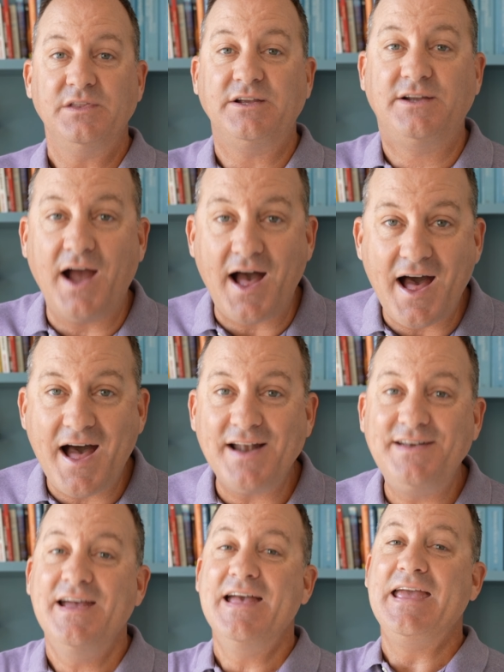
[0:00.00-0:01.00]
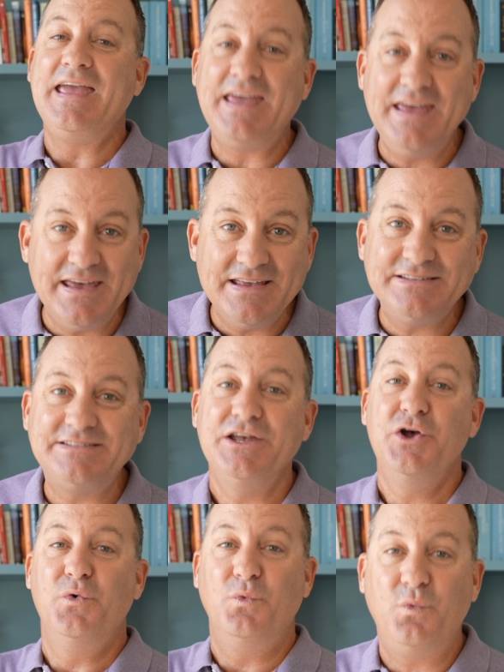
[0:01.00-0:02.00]
God is
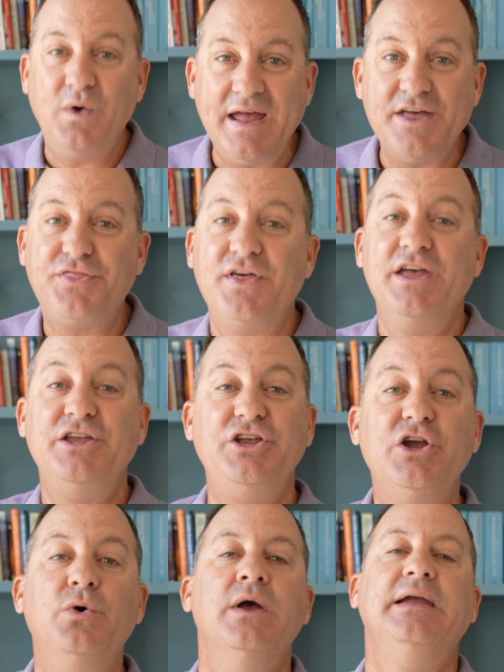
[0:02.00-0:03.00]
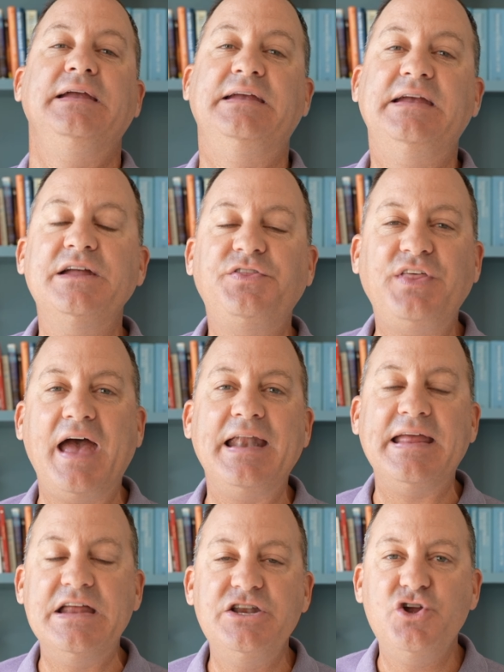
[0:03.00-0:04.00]
with you. Get
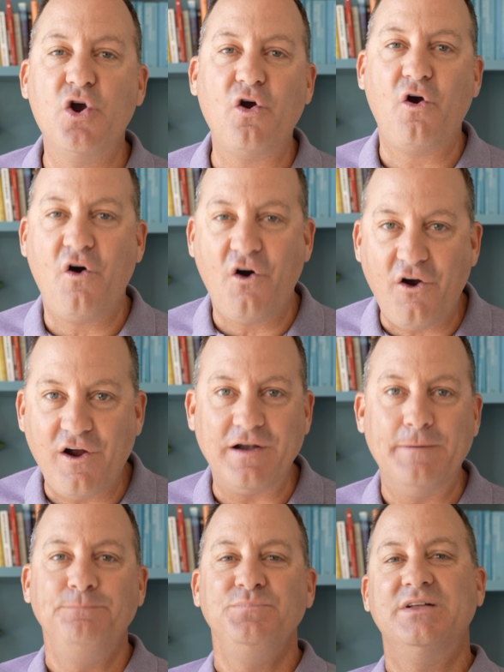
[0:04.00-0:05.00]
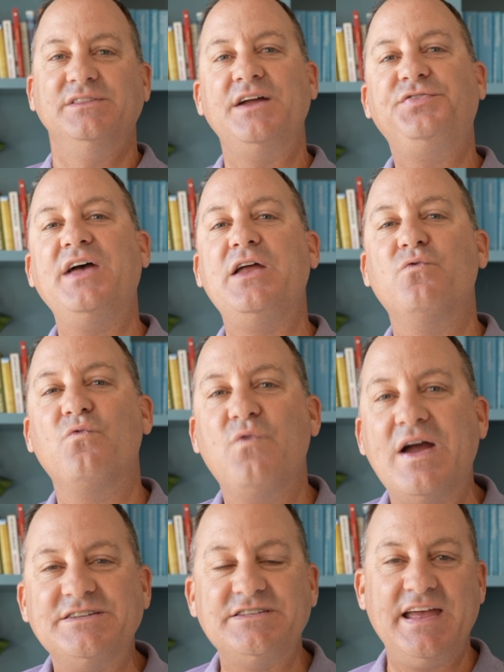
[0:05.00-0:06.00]
that in your heart. Let that
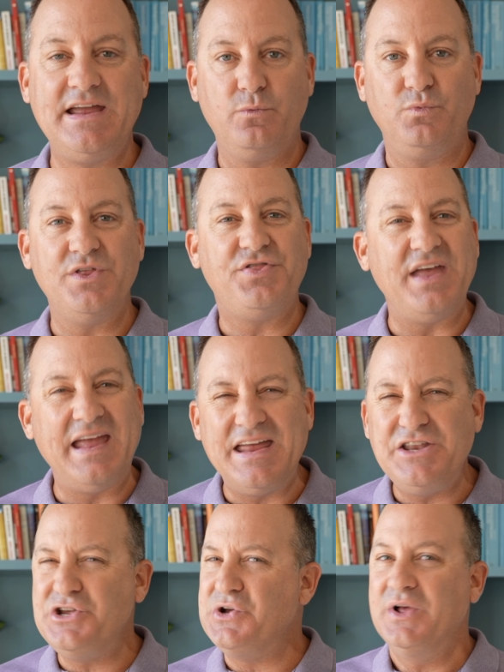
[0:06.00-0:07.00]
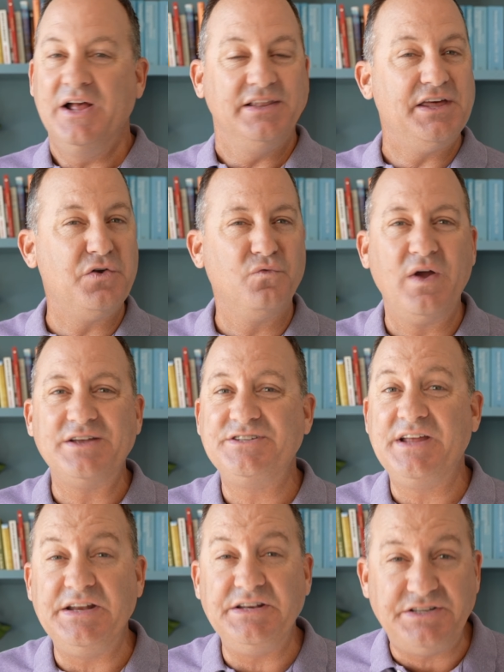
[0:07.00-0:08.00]
resonate within you. Let it
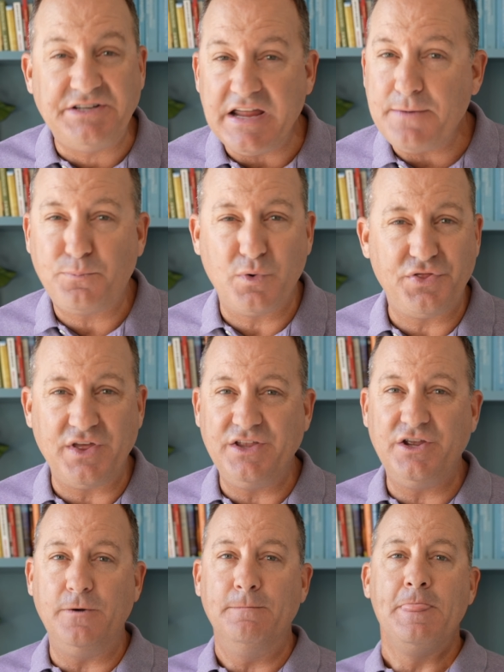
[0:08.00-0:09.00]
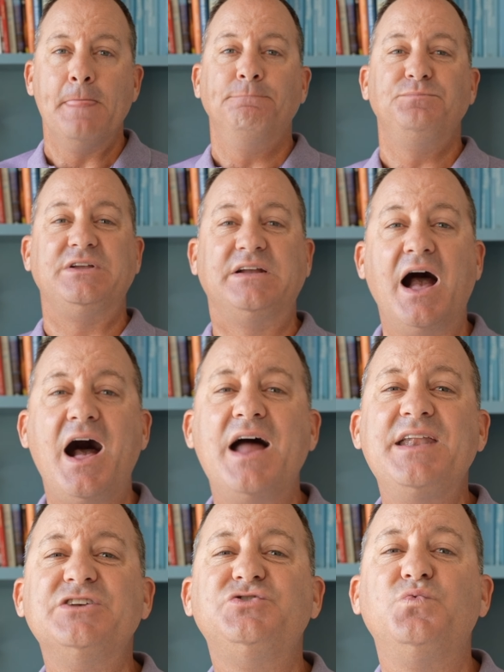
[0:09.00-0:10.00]
resonate deep within you. God
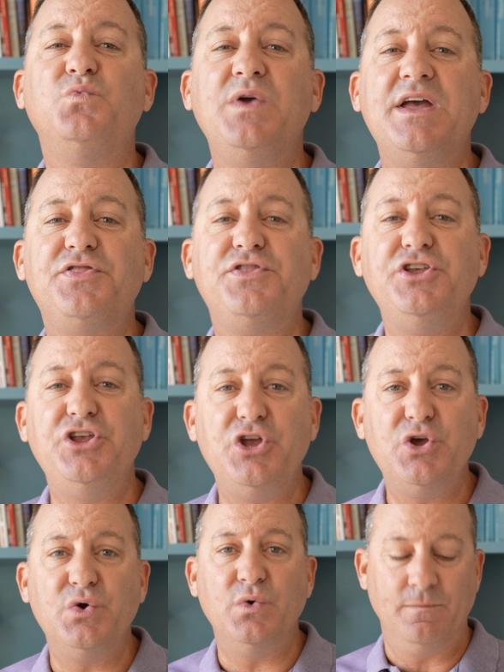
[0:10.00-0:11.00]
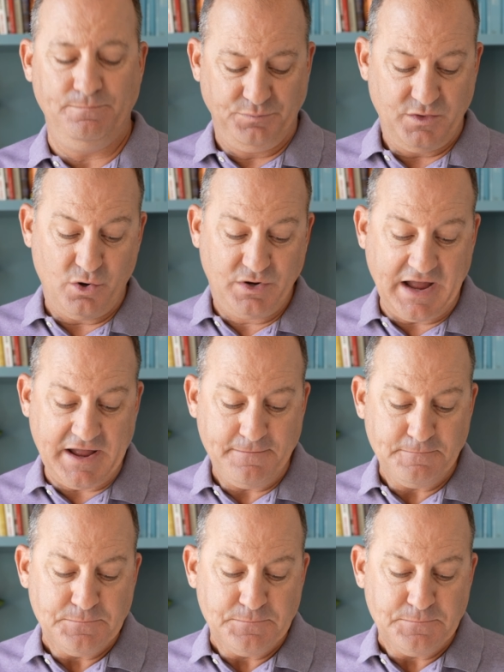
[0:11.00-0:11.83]
is with you. Okay?